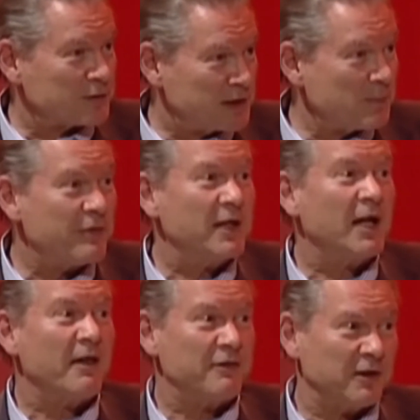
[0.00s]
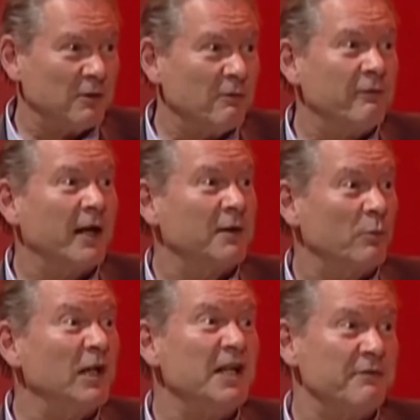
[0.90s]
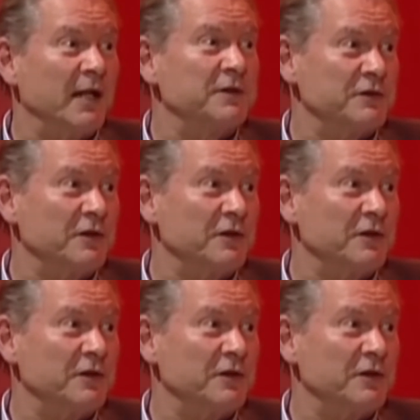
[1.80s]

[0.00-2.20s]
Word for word: Timothy, I think you'll find we leave that to the